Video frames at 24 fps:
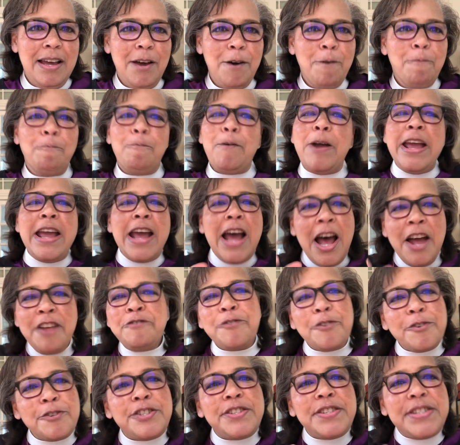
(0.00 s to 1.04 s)
We
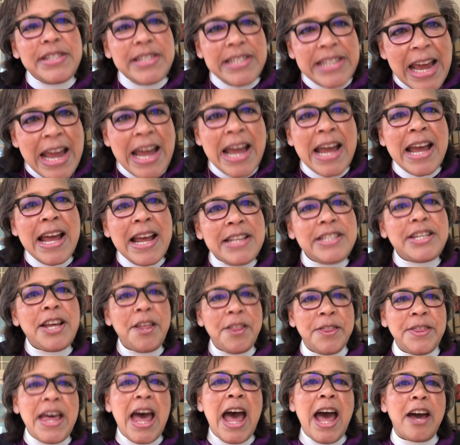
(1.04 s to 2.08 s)
understand
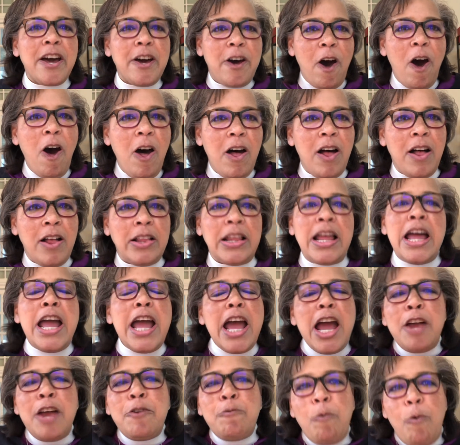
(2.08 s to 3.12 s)
that call,
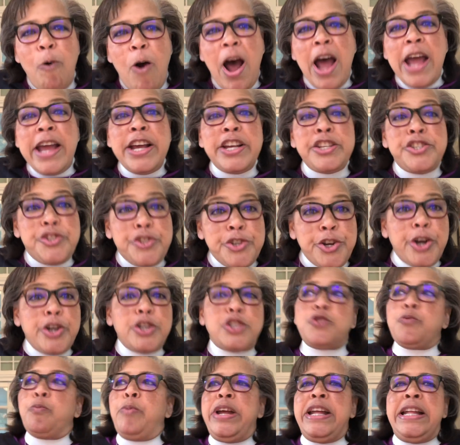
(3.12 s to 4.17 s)
and why as
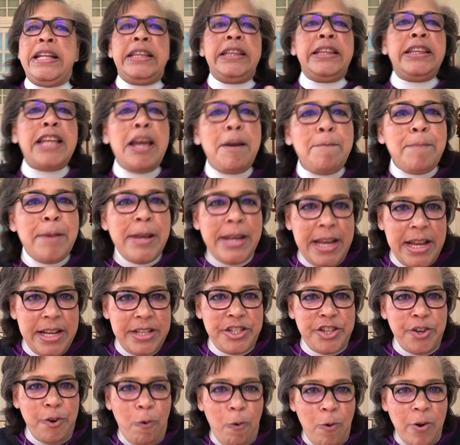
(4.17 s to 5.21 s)
church we limit it
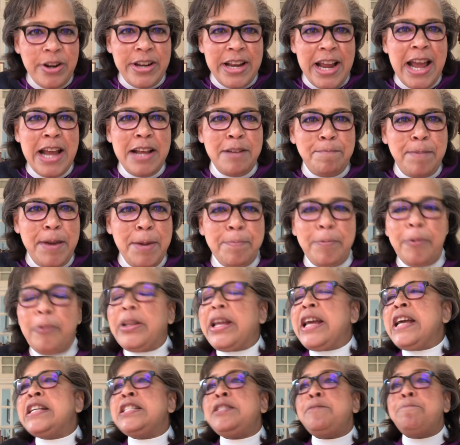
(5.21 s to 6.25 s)
to ordained people
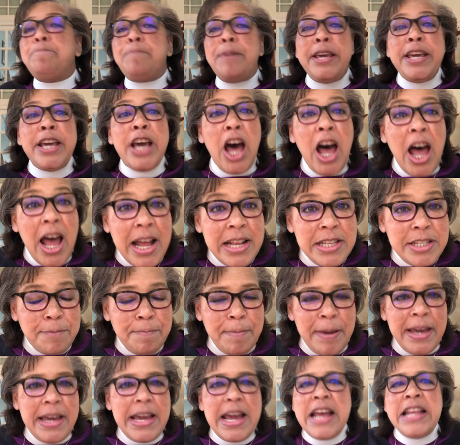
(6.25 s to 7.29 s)
is beyond
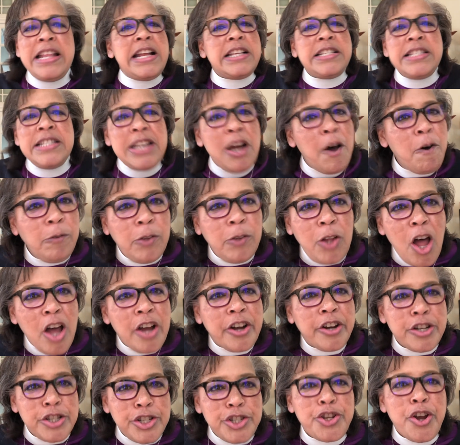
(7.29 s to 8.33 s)
me, and it no
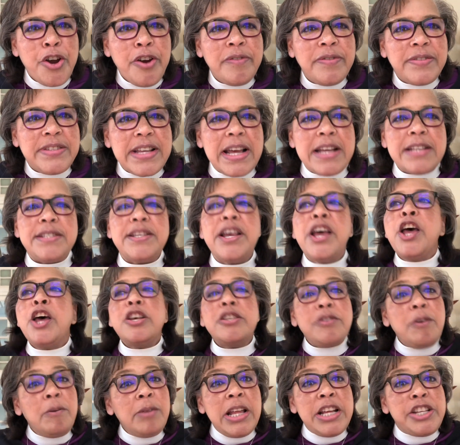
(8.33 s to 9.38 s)
longer serves us.
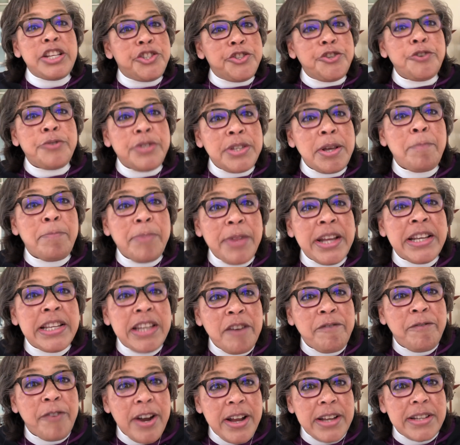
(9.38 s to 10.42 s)
So let's do something
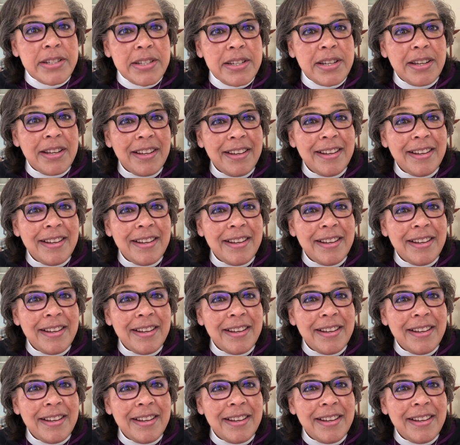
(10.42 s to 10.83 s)
different.